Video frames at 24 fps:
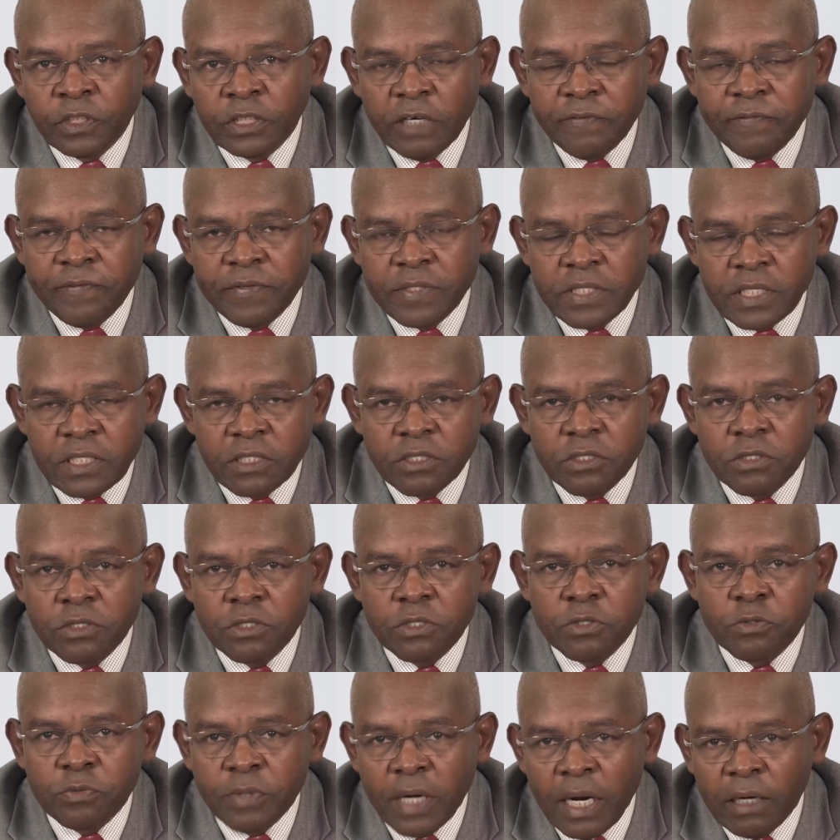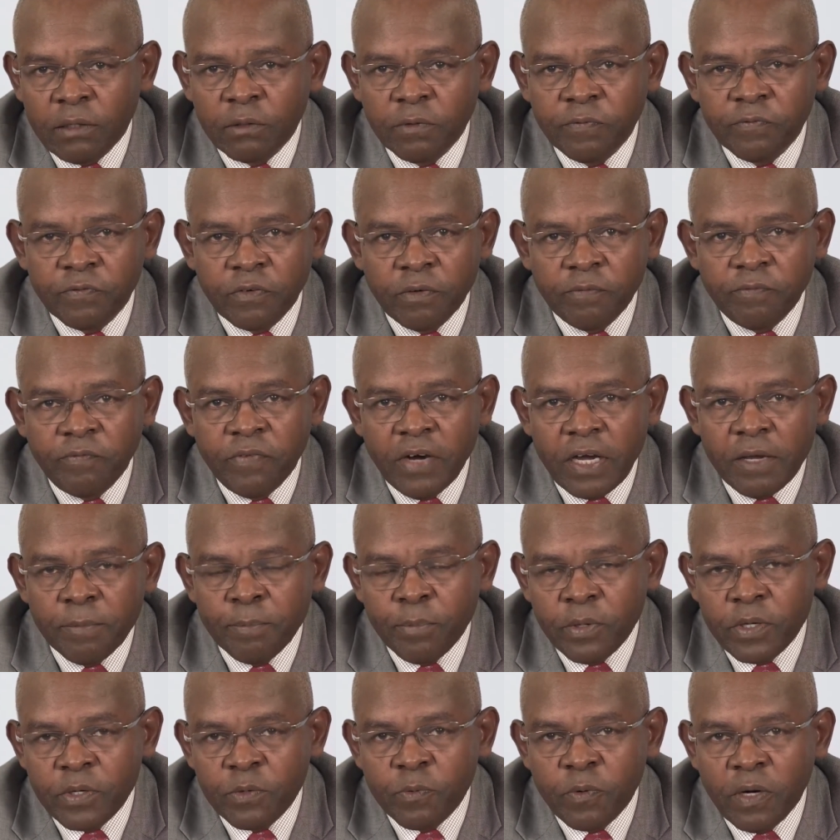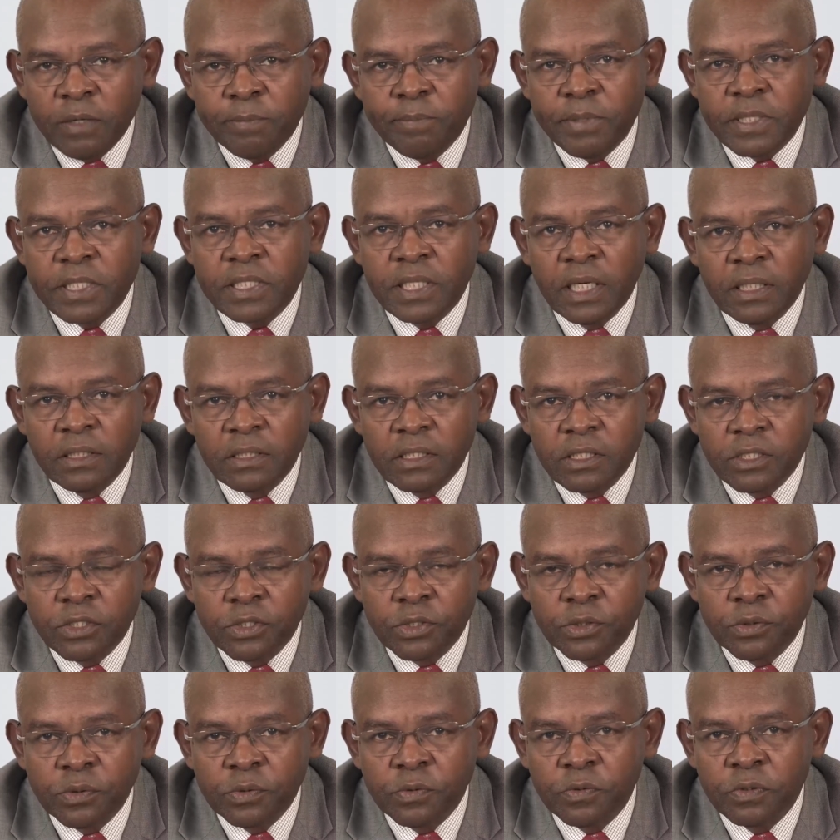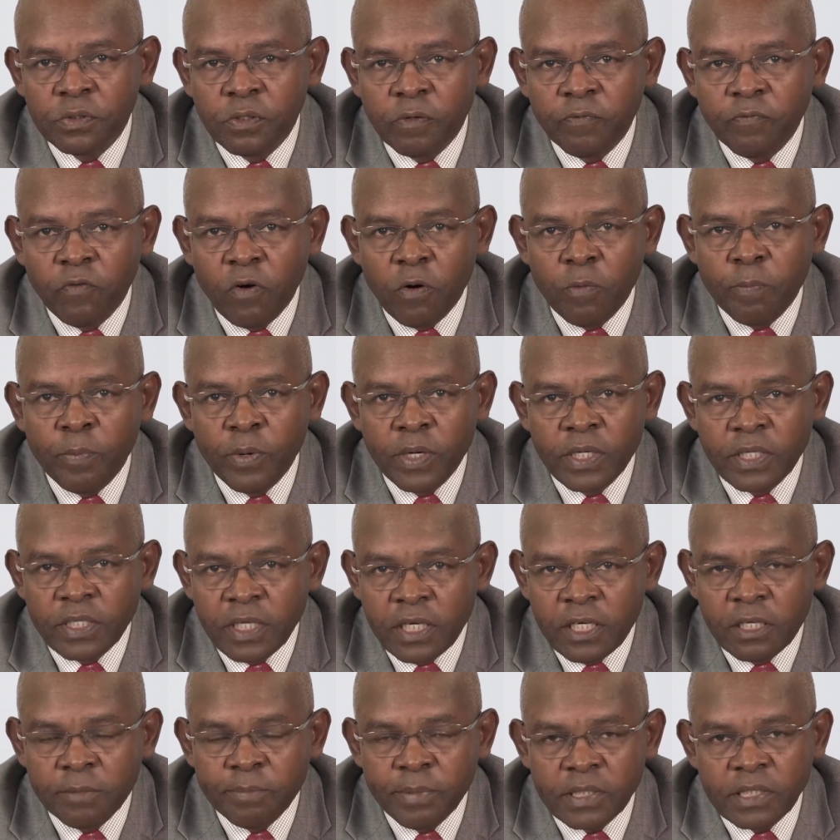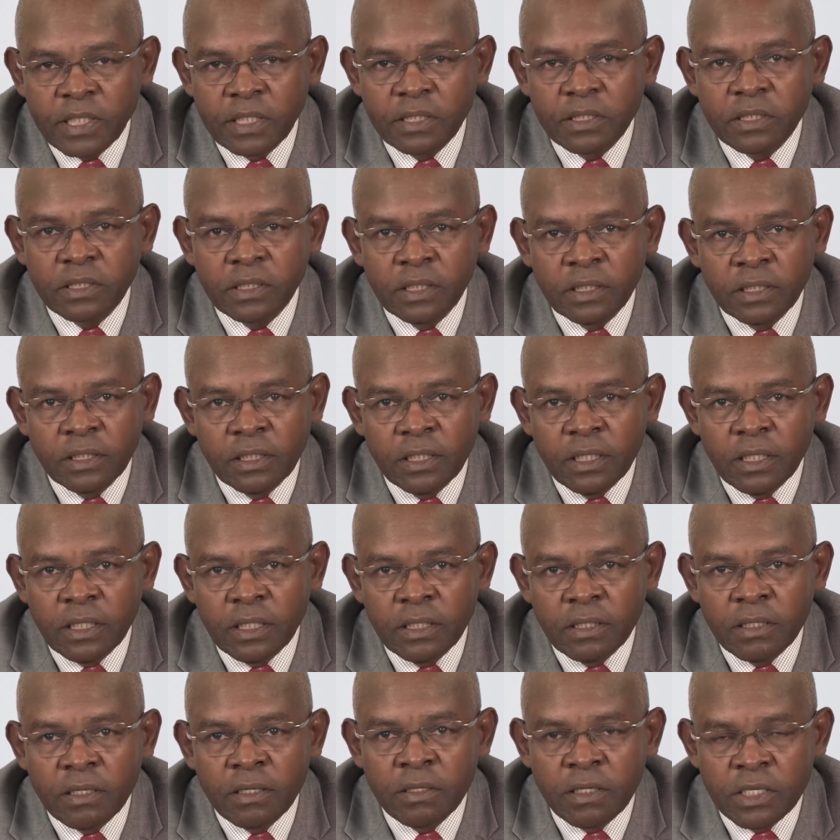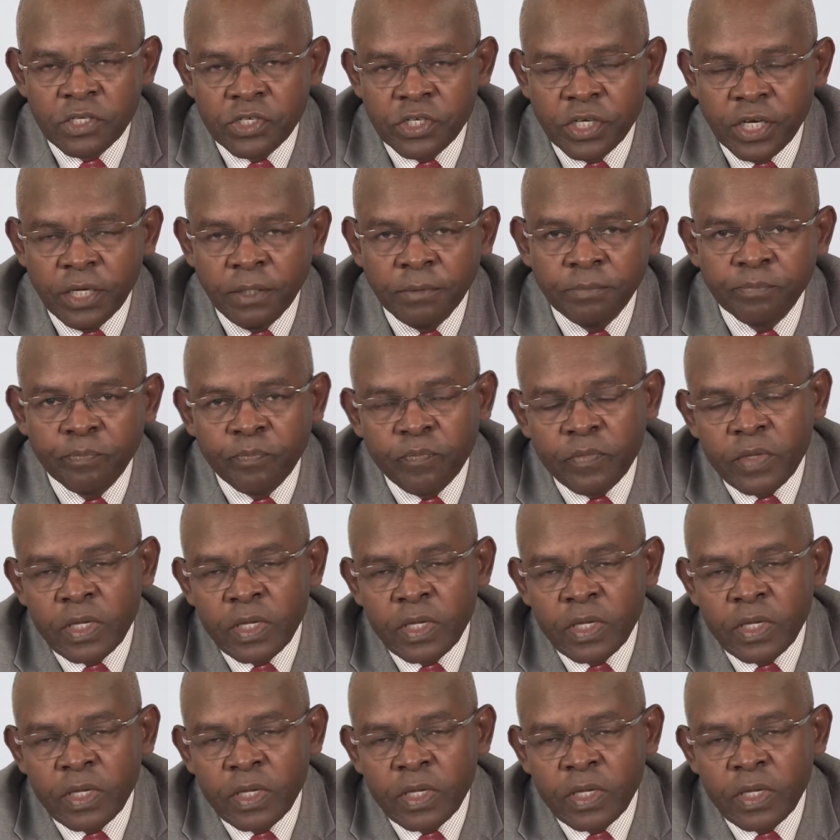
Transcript: deficit to narrow from 5.1% to 4.8% this year.